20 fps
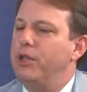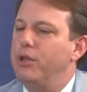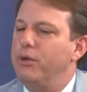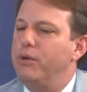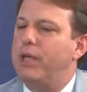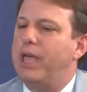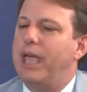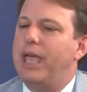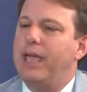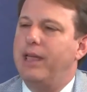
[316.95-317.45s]

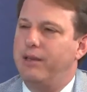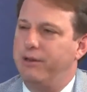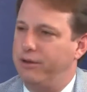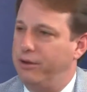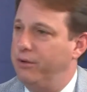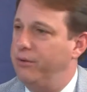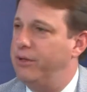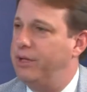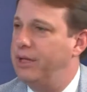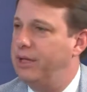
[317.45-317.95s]
You can
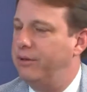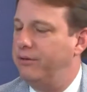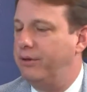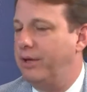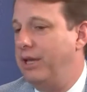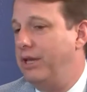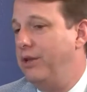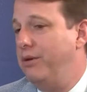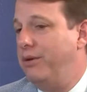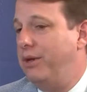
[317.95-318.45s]
do this,
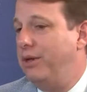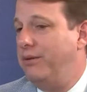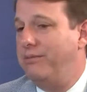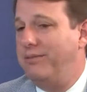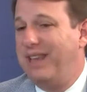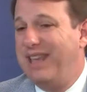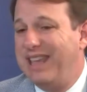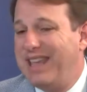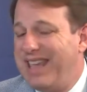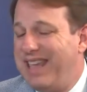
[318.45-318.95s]
and you could
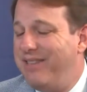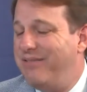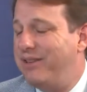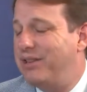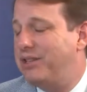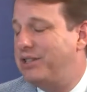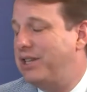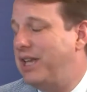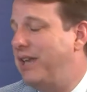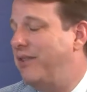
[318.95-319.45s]

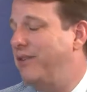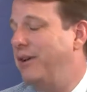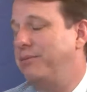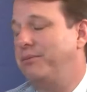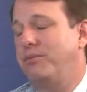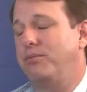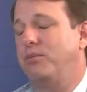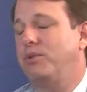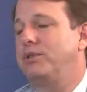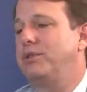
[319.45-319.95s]
even save
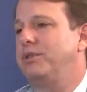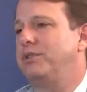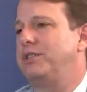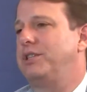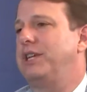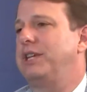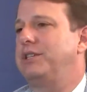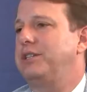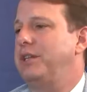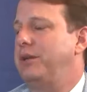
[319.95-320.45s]
upwards of
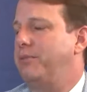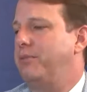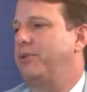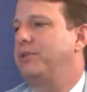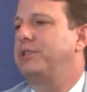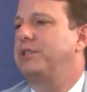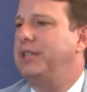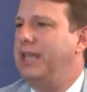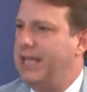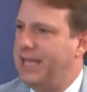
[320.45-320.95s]

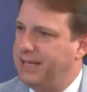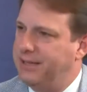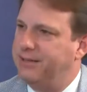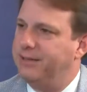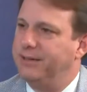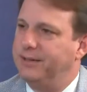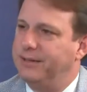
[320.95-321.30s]
60%.